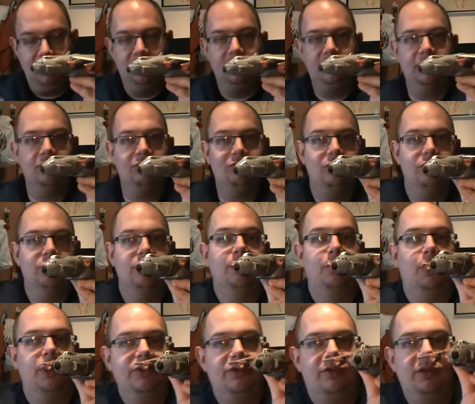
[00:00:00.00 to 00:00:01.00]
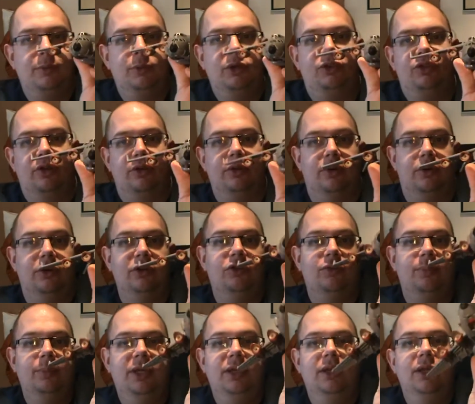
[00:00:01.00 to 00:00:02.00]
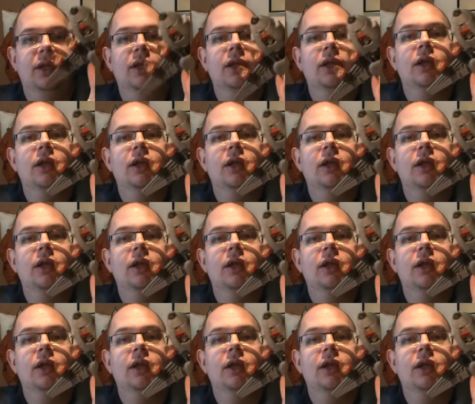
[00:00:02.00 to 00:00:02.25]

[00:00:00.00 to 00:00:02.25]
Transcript: there's one thing which annoys me,